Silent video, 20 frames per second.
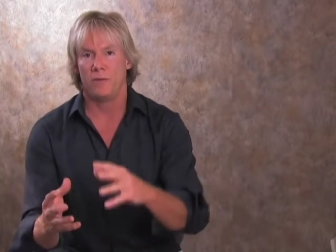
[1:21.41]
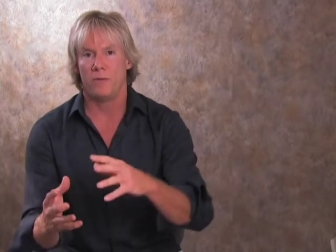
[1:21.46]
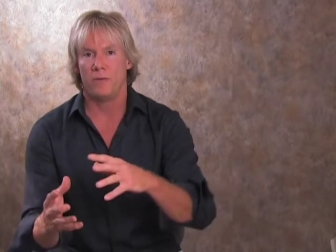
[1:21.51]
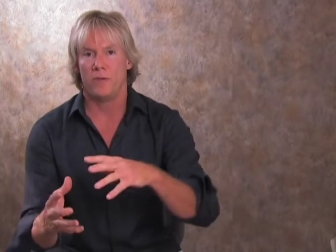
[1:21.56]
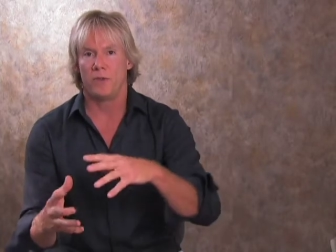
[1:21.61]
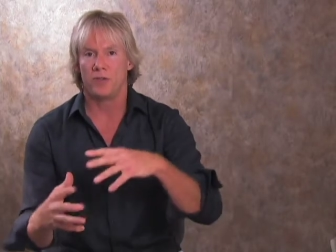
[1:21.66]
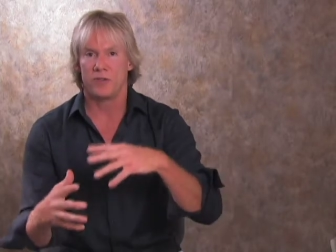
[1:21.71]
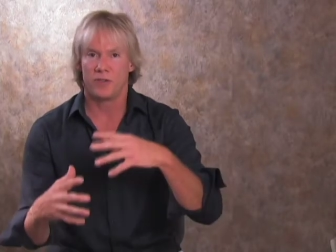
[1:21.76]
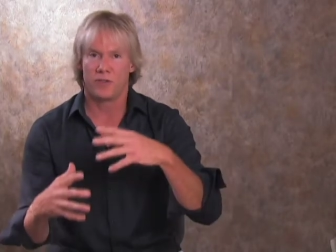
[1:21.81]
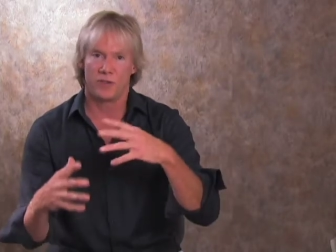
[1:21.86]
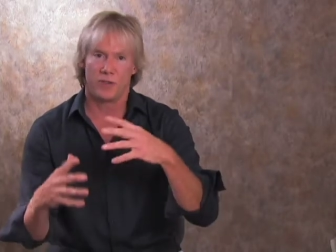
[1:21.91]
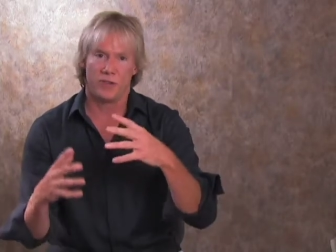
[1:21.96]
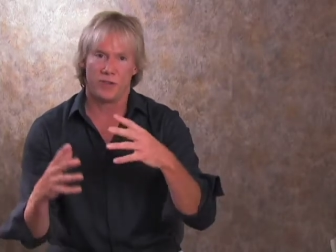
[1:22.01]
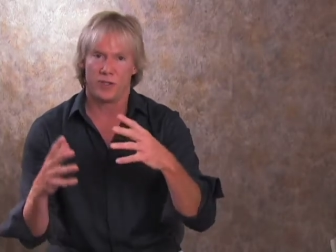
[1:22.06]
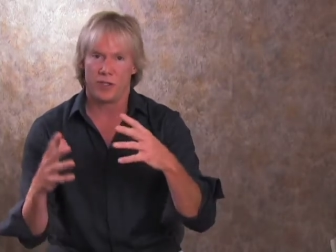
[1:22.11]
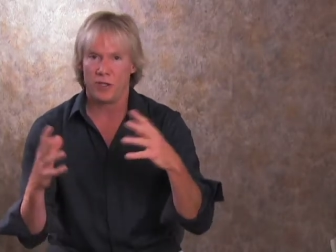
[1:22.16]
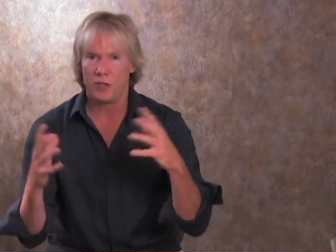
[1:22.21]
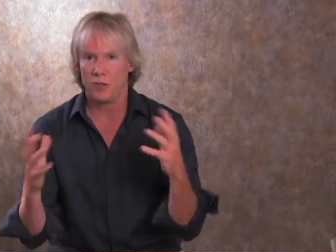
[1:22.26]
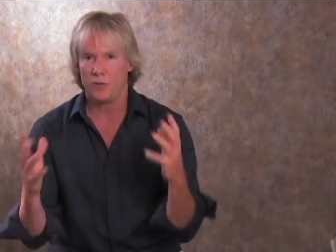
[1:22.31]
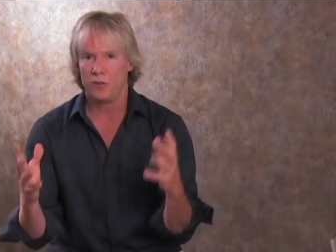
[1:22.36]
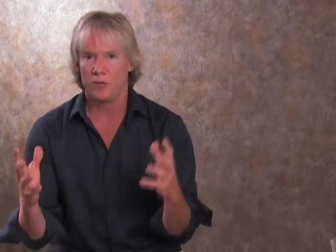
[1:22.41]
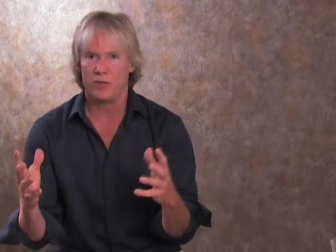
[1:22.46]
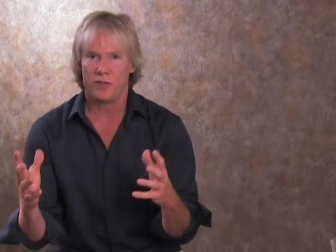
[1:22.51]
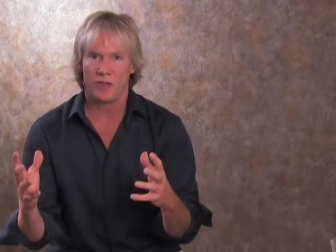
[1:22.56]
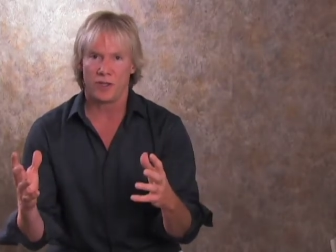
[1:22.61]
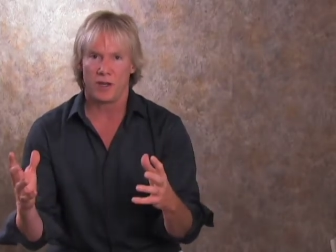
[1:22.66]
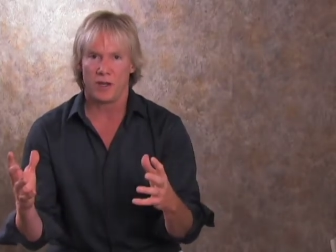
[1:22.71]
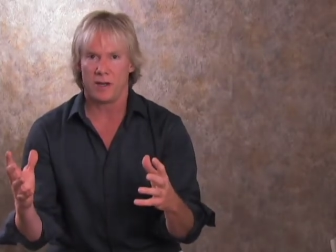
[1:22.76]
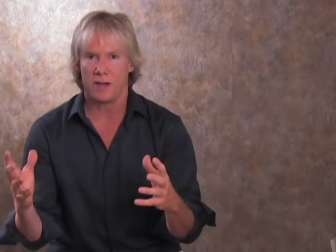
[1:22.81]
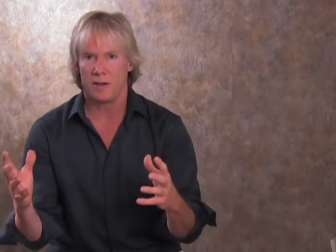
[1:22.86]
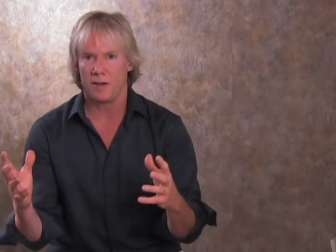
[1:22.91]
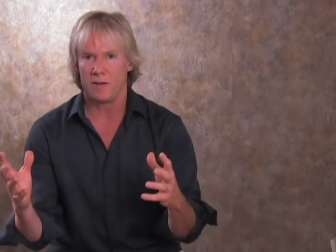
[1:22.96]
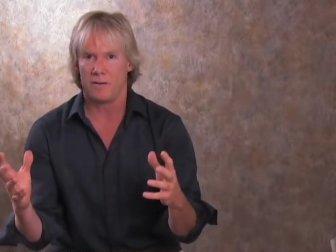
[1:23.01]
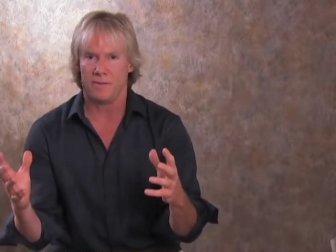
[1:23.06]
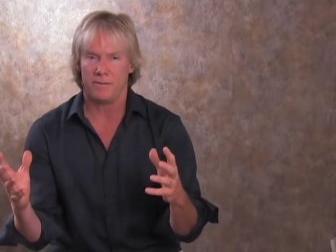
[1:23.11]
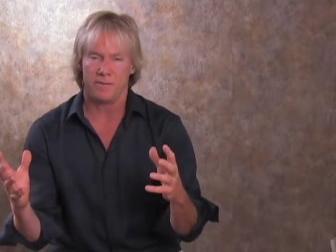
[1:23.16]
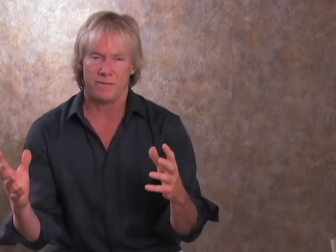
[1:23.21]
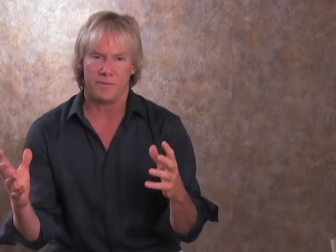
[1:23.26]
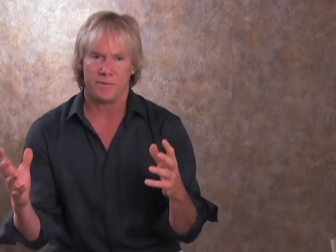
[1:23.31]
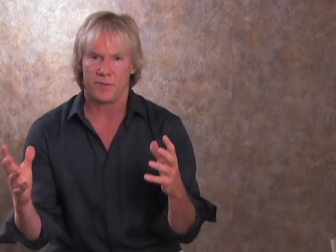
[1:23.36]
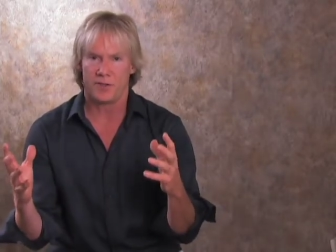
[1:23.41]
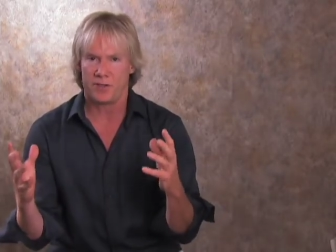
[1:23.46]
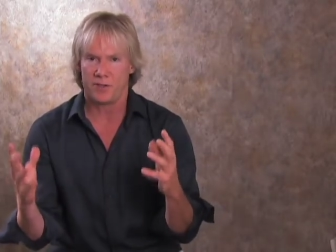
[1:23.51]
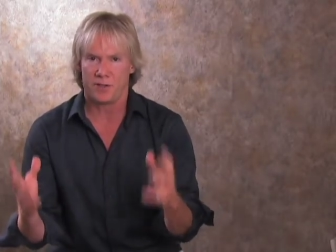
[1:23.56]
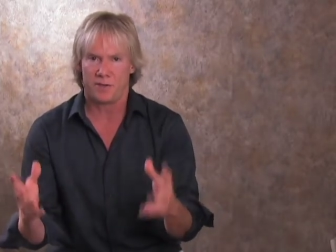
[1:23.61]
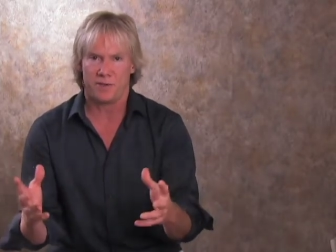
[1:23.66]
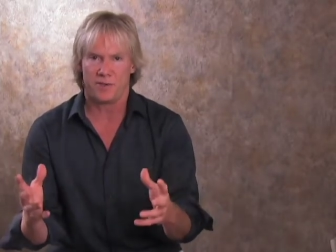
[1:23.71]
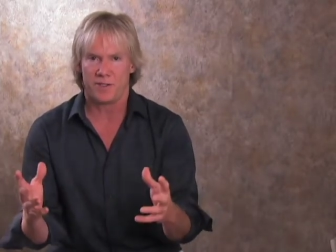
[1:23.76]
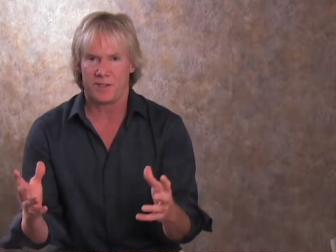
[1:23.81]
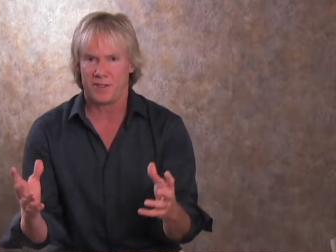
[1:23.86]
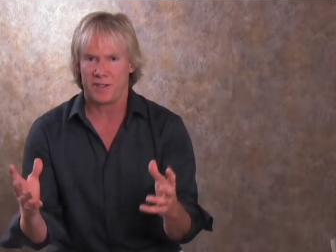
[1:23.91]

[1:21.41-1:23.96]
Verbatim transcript: there's these huge uh, service